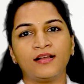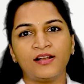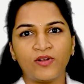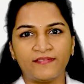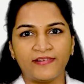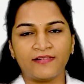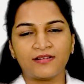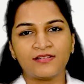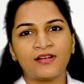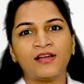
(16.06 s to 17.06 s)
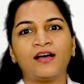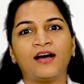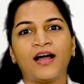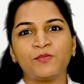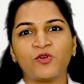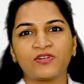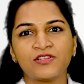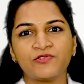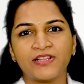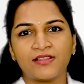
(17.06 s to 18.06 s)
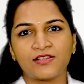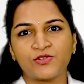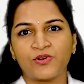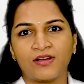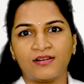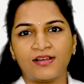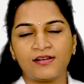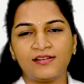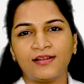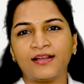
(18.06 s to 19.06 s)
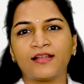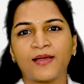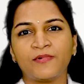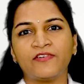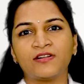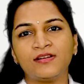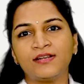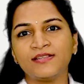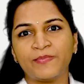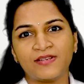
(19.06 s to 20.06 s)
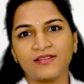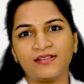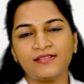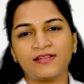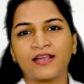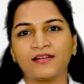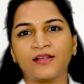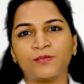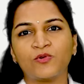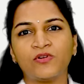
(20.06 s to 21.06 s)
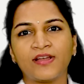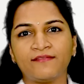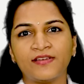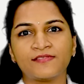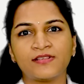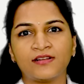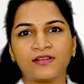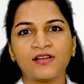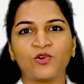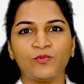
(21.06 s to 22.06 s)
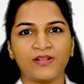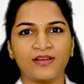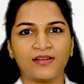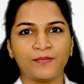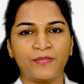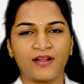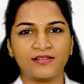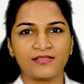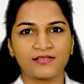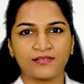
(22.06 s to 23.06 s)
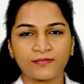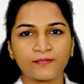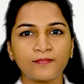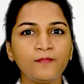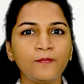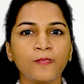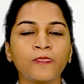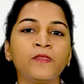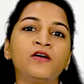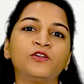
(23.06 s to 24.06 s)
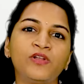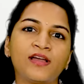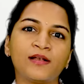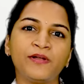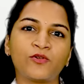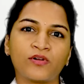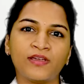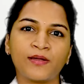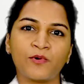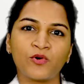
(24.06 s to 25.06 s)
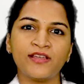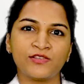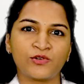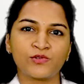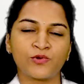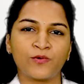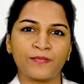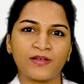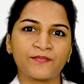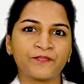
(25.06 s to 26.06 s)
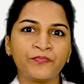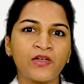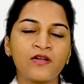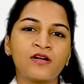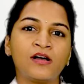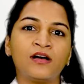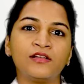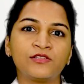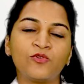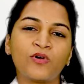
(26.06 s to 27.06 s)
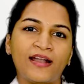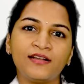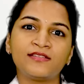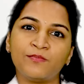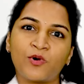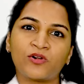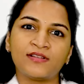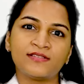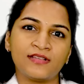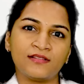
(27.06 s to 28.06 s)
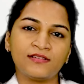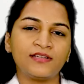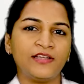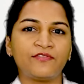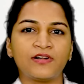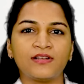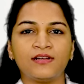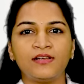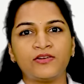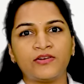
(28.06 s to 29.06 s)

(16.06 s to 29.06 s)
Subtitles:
Hello everyone, I am Dr. Shweta Ashok Harnal and I am a fertility specialist at GarbhaGudi IVF Center, Hanumanthanagar branch. Today I will be talking about hysteroscopy and its importance in the infertility